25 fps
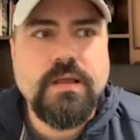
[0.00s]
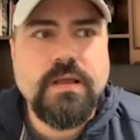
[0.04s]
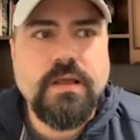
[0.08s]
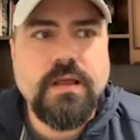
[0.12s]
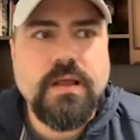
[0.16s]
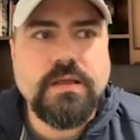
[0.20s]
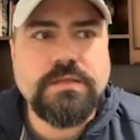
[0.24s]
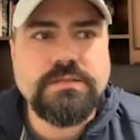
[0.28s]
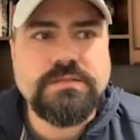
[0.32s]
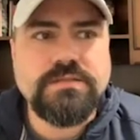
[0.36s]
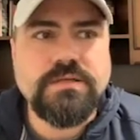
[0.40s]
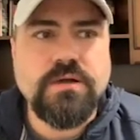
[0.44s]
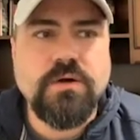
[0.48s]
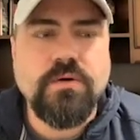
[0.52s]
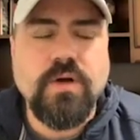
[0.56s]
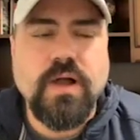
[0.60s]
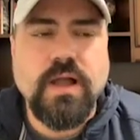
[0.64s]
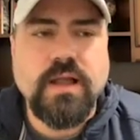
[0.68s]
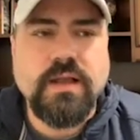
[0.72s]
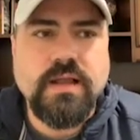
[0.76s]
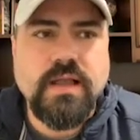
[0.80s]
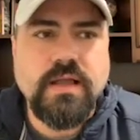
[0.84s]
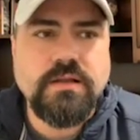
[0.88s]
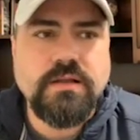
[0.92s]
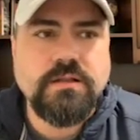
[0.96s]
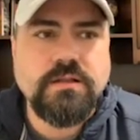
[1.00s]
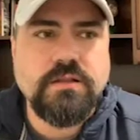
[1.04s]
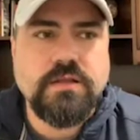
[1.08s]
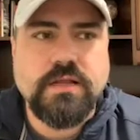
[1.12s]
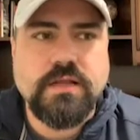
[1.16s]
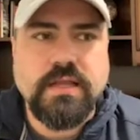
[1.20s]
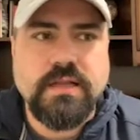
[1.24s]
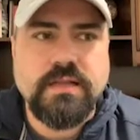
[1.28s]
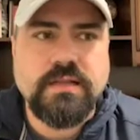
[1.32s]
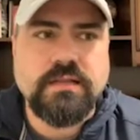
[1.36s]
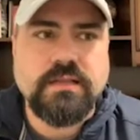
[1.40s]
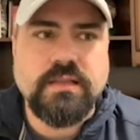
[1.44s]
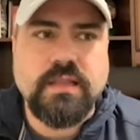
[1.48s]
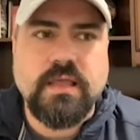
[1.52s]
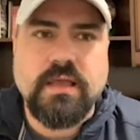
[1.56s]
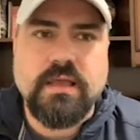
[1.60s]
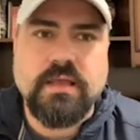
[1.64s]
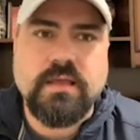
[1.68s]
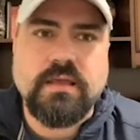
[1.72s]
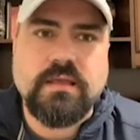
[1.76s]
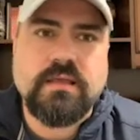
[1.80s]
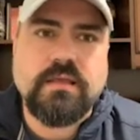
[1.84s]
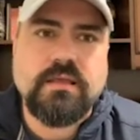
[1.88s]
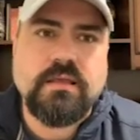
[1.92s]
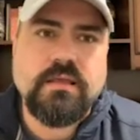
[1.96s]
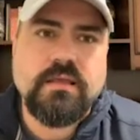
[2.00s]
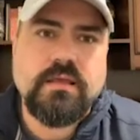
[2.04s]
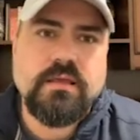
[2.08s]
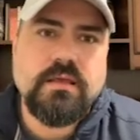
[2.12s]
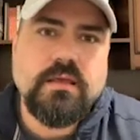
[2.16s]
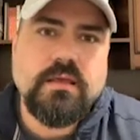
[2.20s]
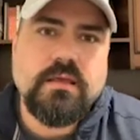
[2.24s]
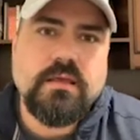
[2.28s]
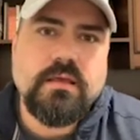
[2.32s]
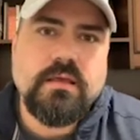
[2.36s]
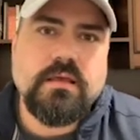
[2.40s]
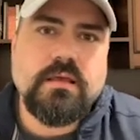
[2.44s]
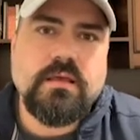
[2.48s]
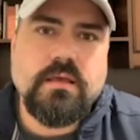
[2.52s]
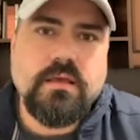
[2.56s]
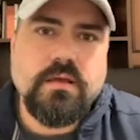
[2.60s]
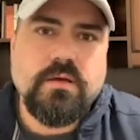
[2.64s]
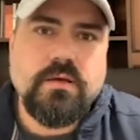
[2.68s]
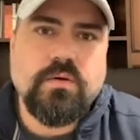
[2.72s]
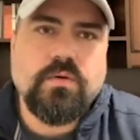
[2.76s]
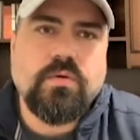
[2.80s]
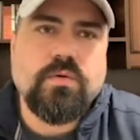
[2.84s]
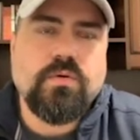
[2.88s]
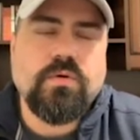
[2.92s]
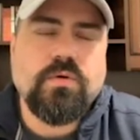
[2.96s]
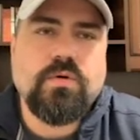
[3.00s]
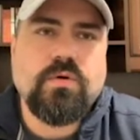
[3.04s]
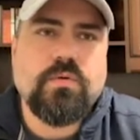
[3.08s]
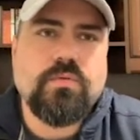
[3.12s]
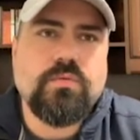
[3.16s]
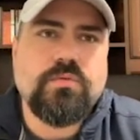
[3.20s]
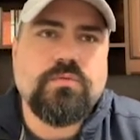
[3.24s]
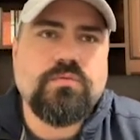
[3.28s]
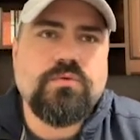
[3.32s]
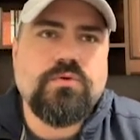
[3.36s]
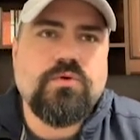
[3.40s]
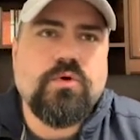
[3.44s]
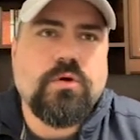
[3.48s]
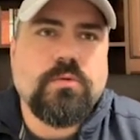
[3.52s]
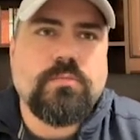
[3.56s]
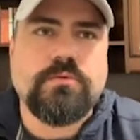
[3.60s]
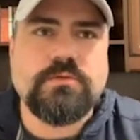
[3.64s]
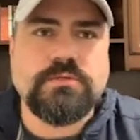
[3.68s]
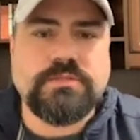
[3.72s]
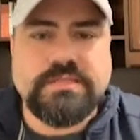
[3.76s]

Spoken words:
So I kind of look at it like normal